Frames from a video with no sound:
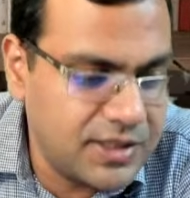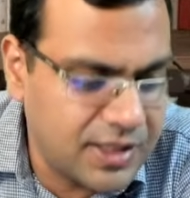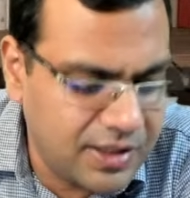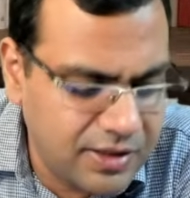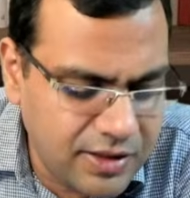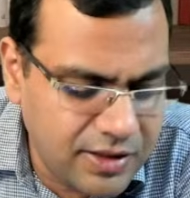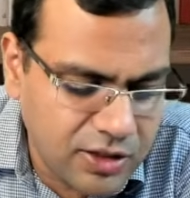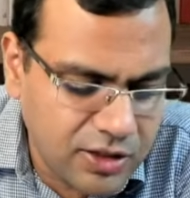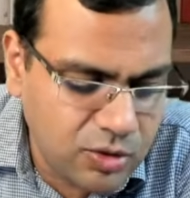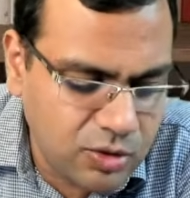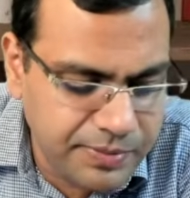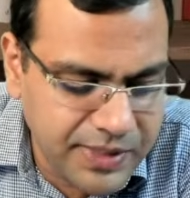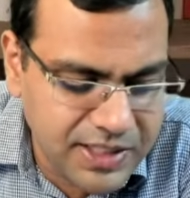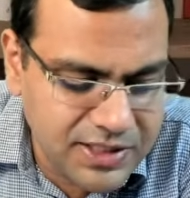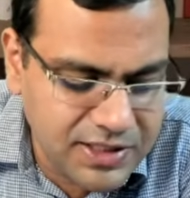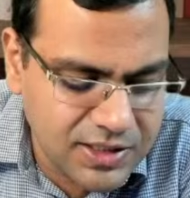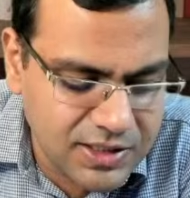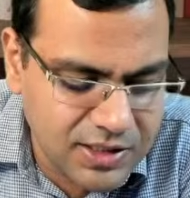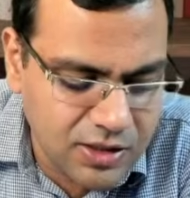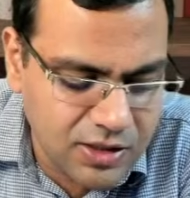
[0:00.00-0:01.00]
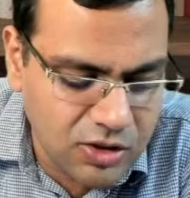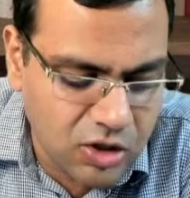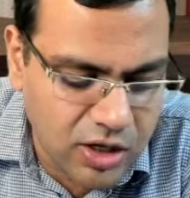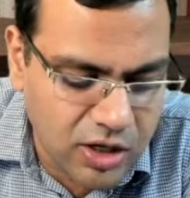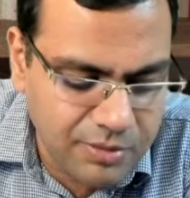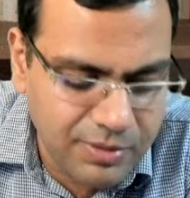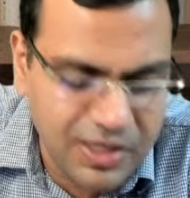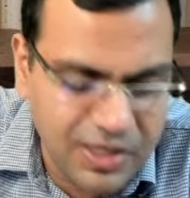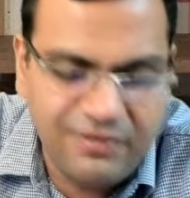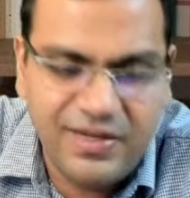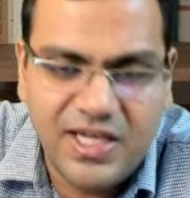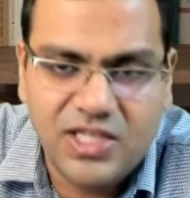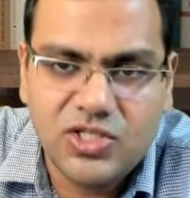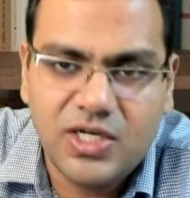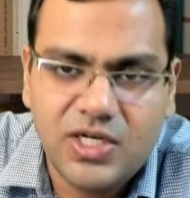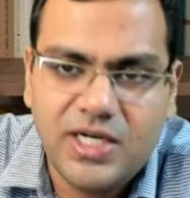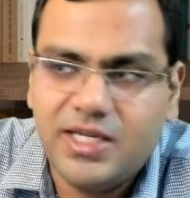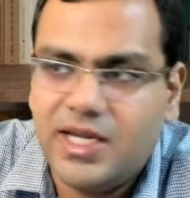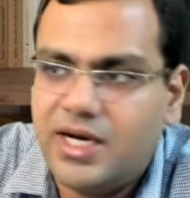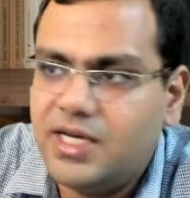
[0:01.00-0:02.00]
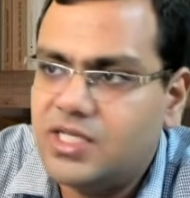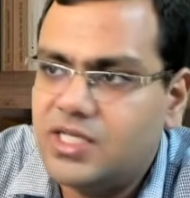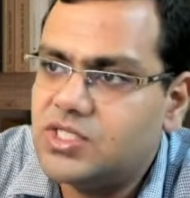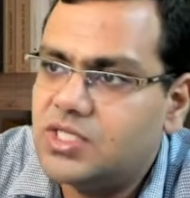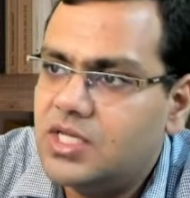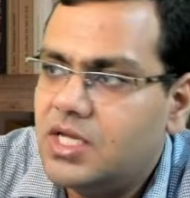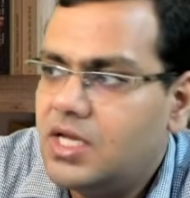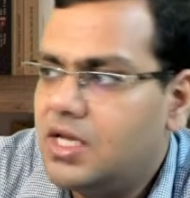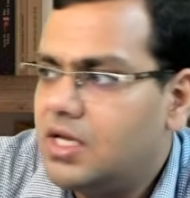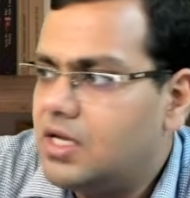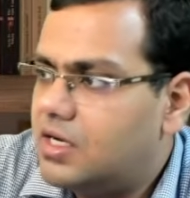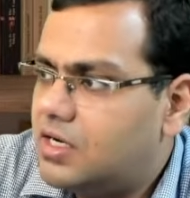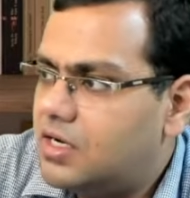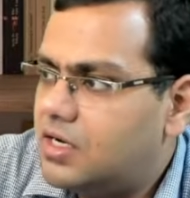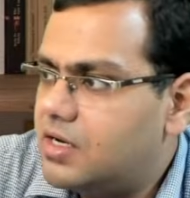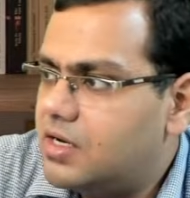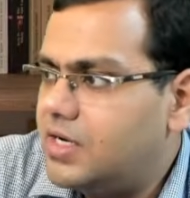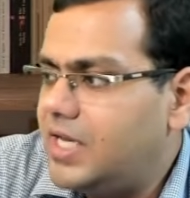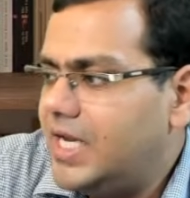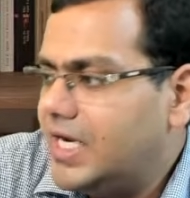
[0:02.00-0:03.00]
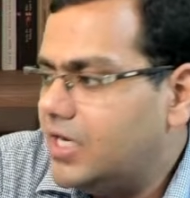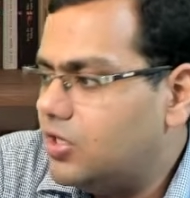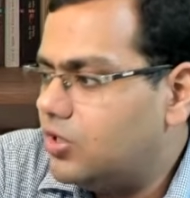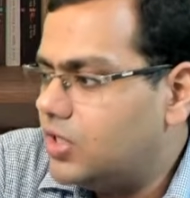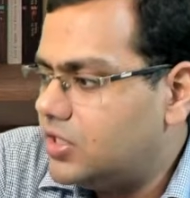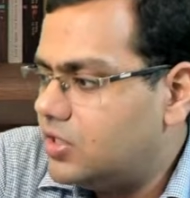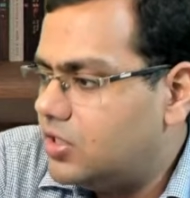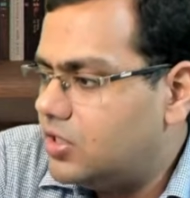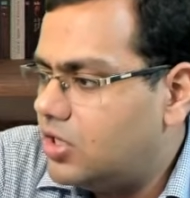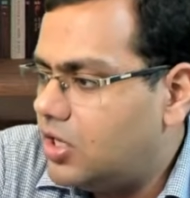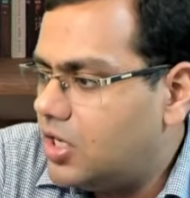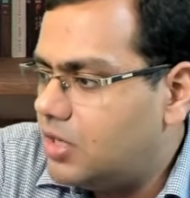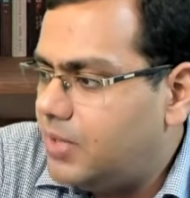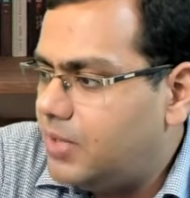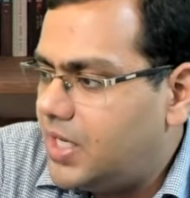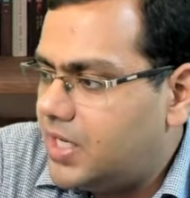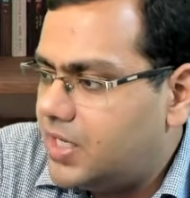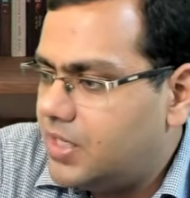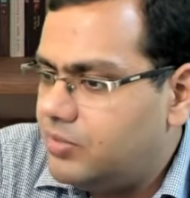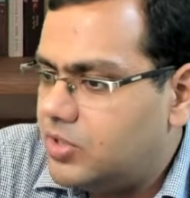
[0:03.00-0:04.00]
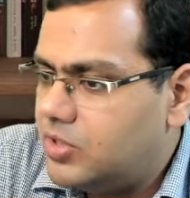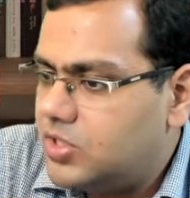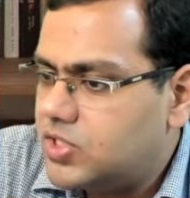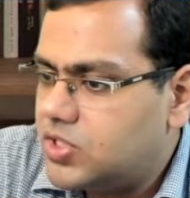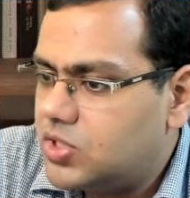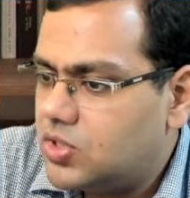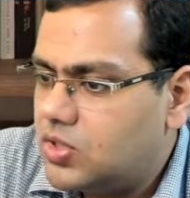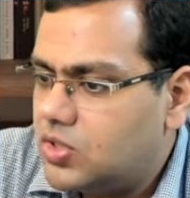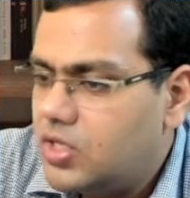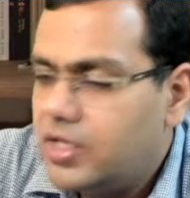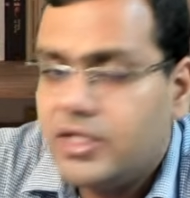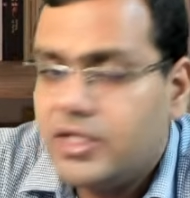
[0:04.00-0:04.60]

100 rupees is the normal wage rate that is earning during the normal time also.